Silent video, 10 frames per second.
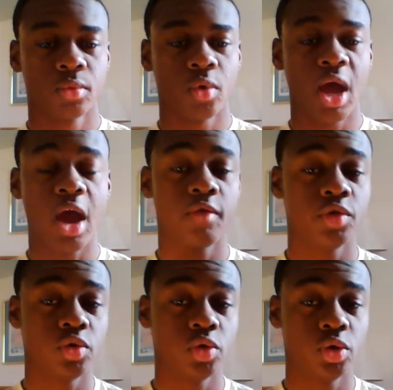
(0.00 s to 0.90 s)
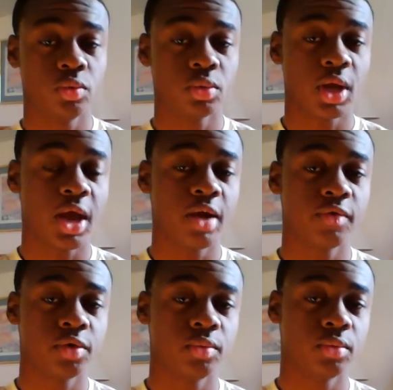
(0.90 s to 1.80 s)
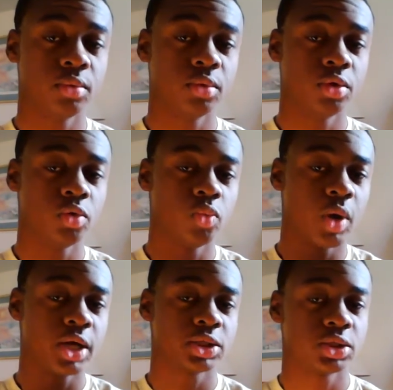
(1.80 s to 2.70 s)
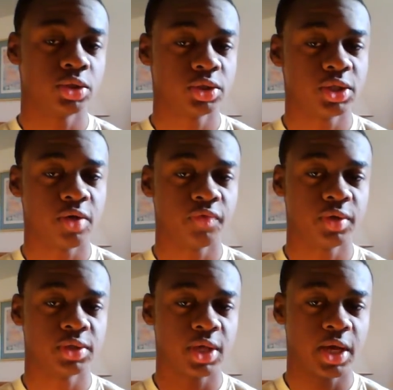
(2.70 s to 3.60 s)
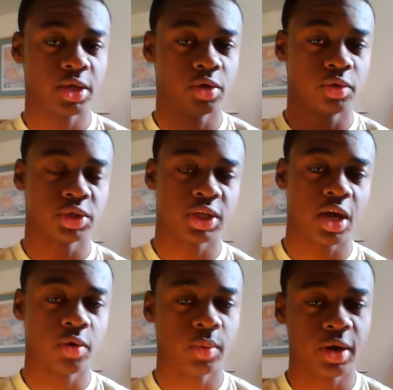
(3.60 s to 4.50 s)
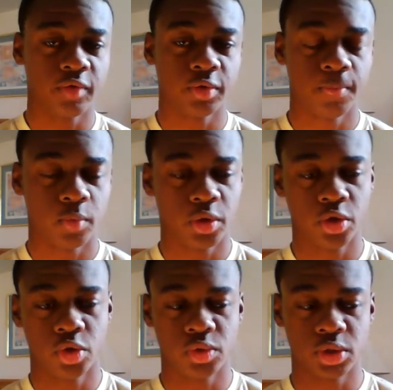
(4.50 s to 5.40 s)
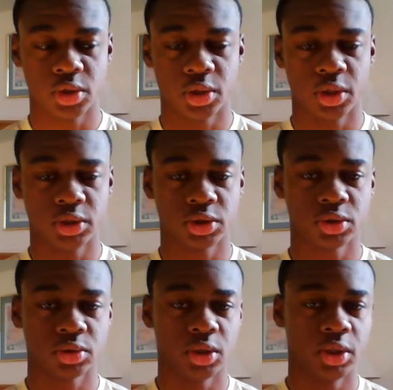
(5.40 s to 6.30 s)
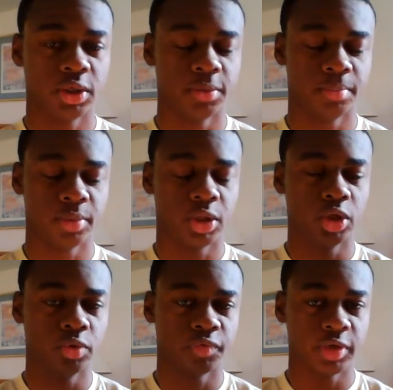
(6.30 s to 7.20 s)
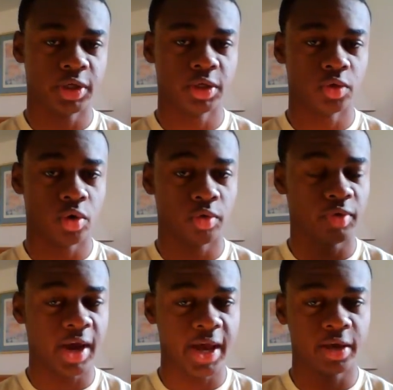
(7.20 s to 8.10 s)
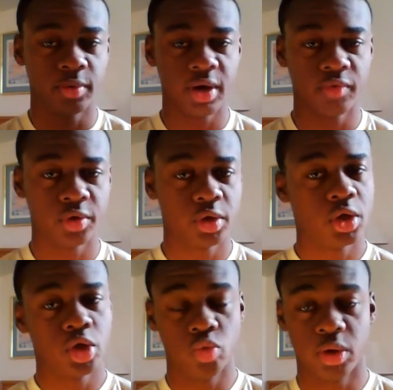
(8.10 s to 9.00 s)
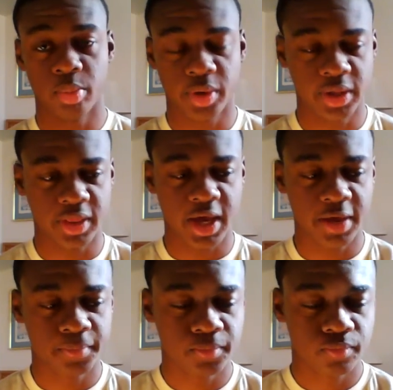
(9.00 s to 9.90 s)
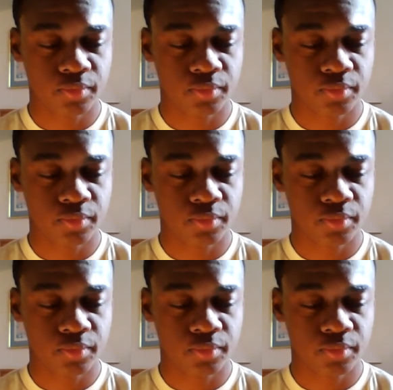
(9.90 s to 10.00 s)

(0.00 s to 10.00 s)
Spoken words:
however you wash yourself inside, the shower or whatever, whether you use a loofah or a rag or whatever, you want to bring that.